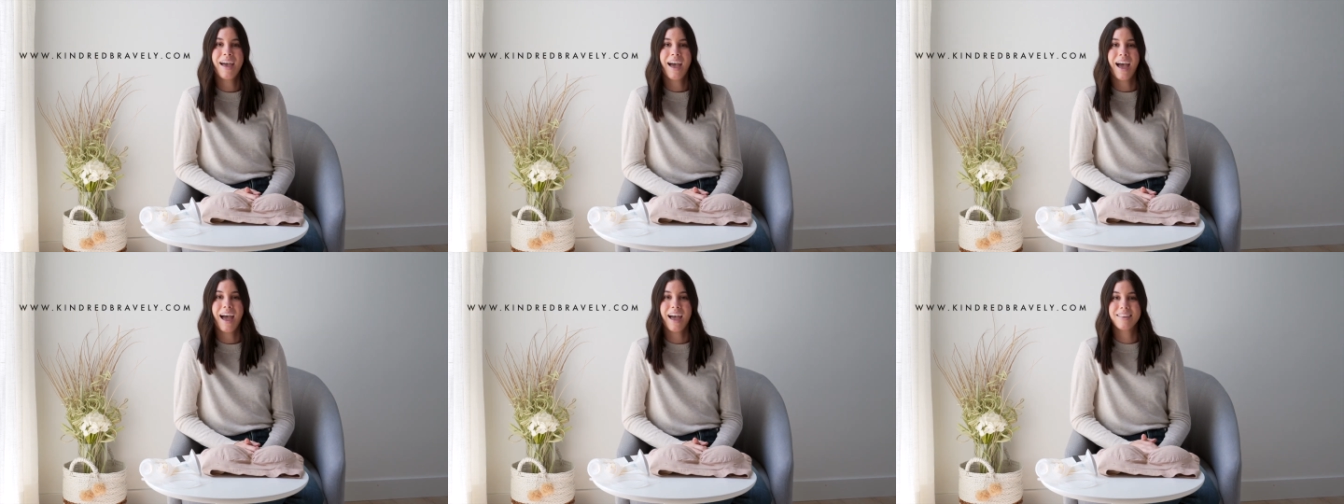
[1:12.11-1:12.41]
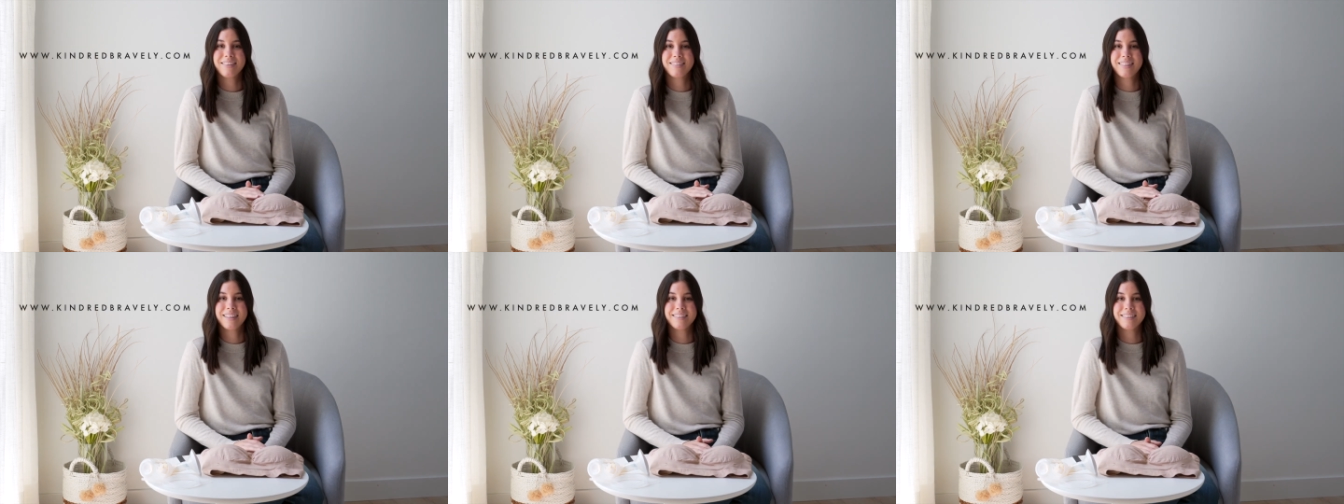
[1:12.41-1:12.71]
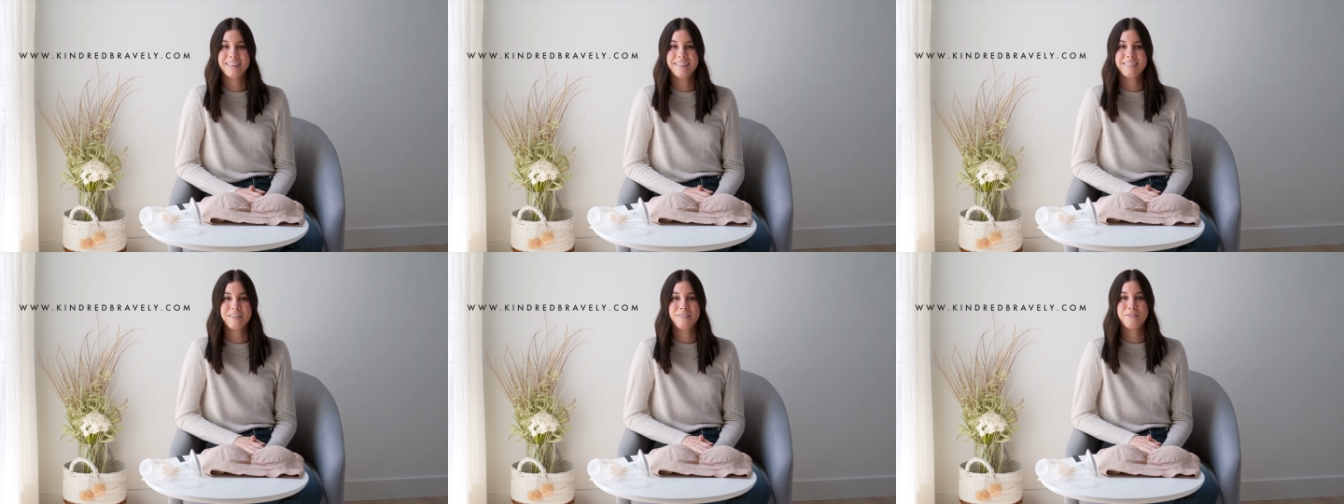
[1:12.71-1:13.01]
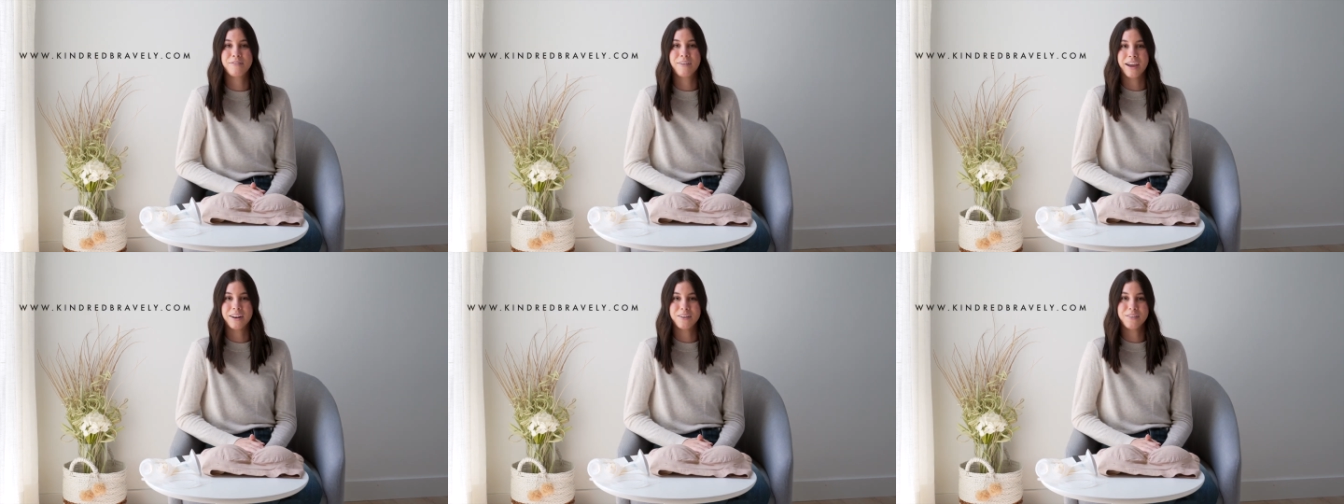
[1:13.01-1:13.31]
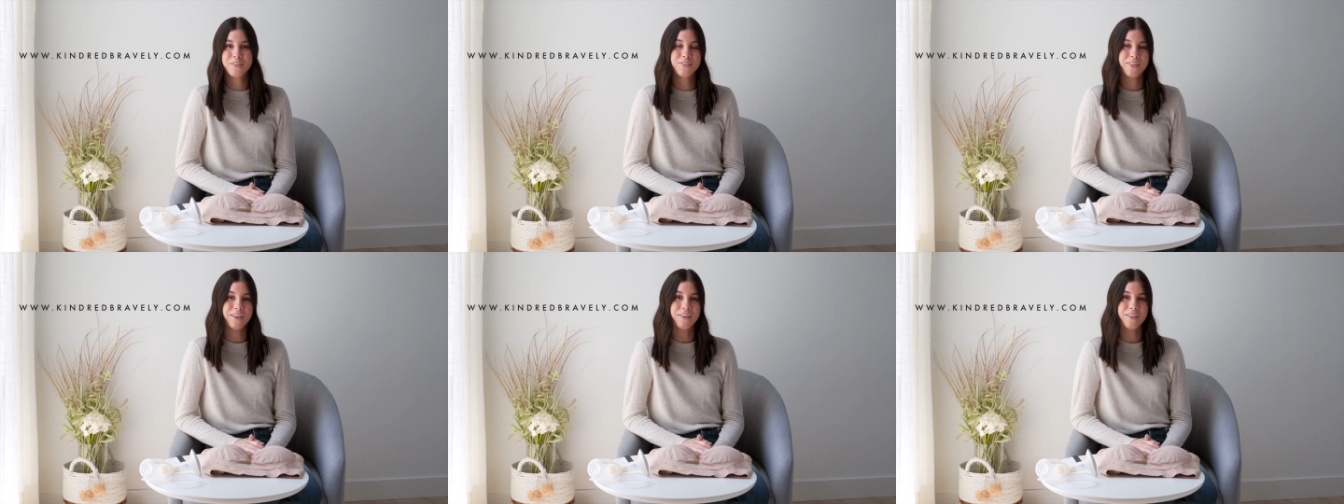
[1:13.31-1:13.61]
as this is a final
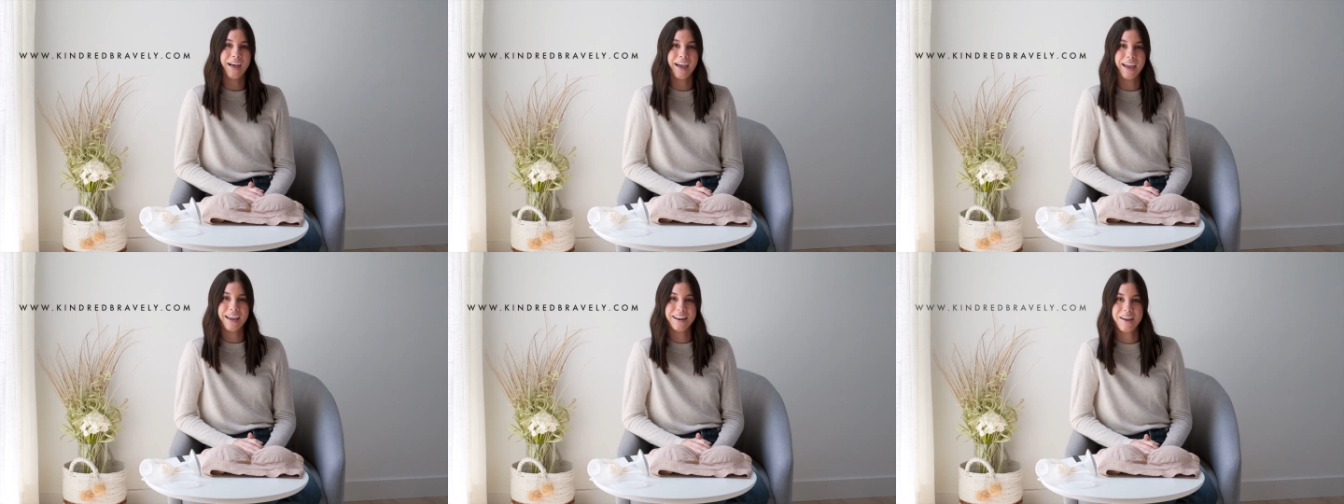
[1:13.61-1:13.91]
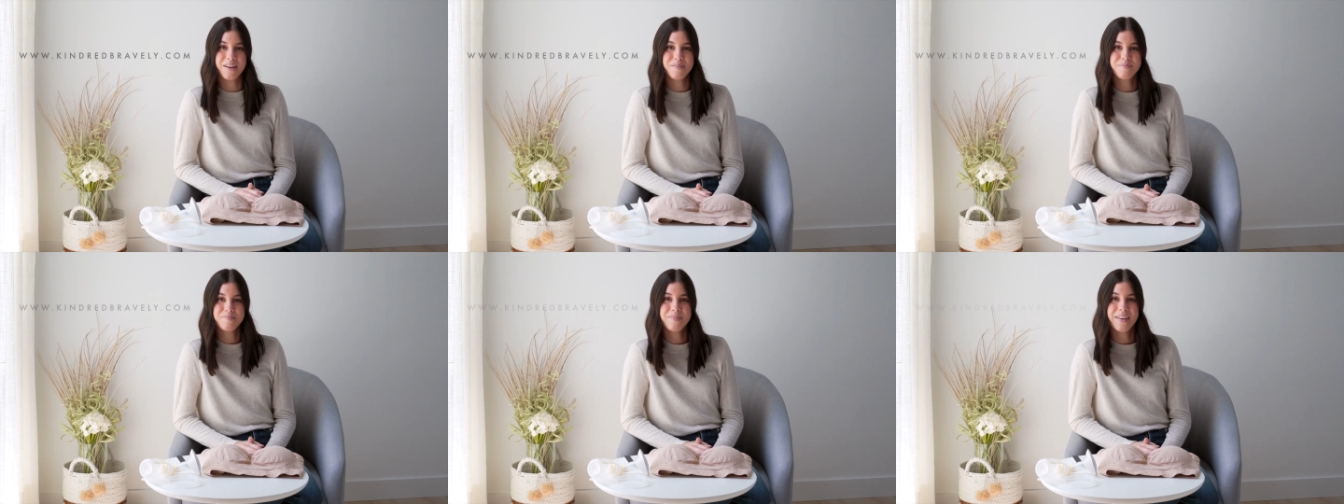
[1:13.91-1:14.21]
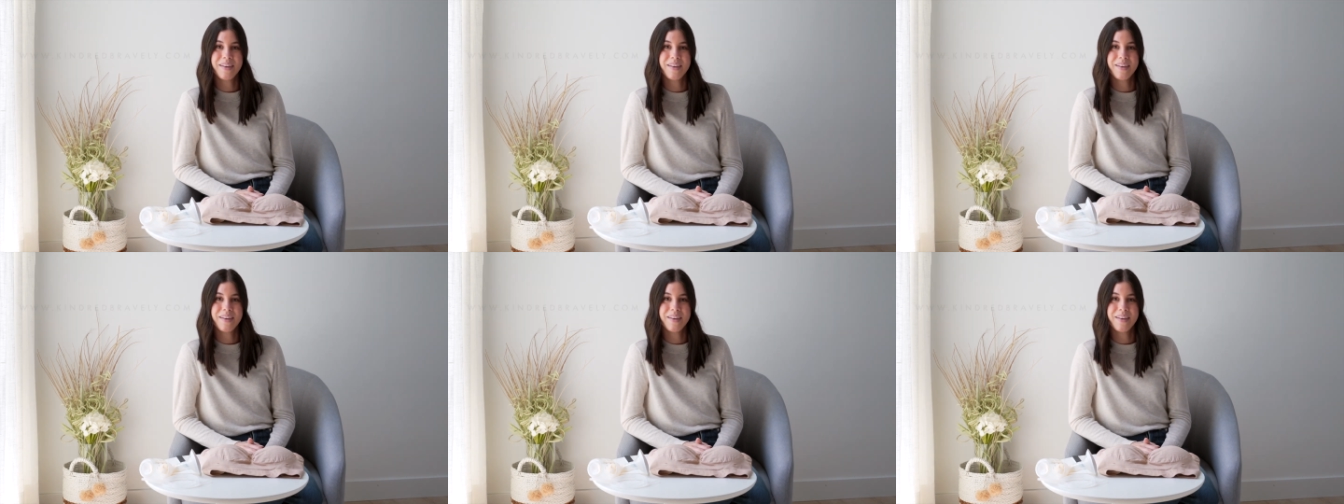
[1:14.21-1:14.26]
sale item.